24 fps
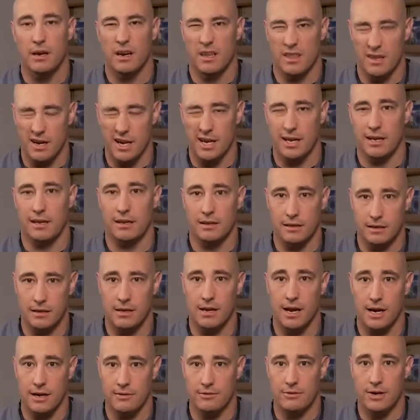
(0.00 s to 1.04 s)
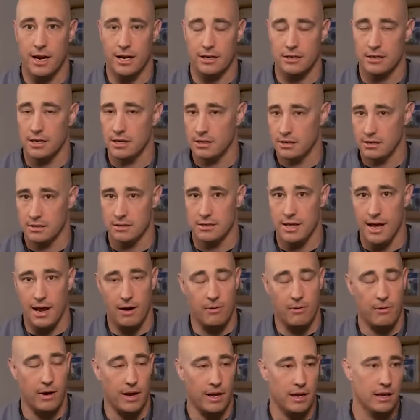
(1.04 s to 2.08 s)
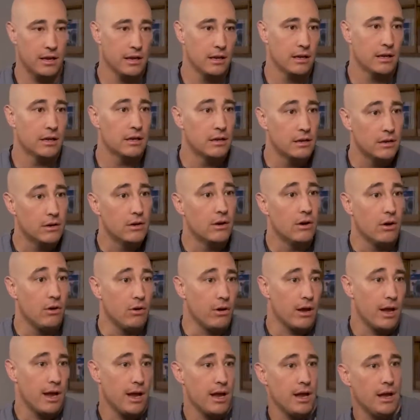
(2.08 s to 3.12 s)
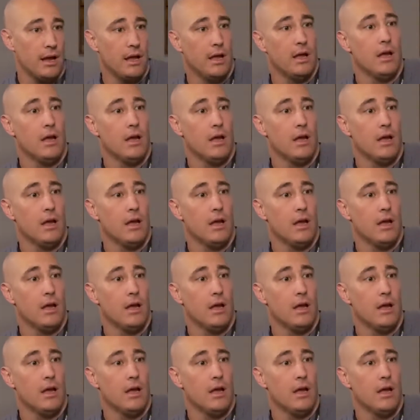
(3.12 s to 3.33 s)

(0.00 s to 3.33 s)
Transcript: and then I can kind of track changes that way. Okay,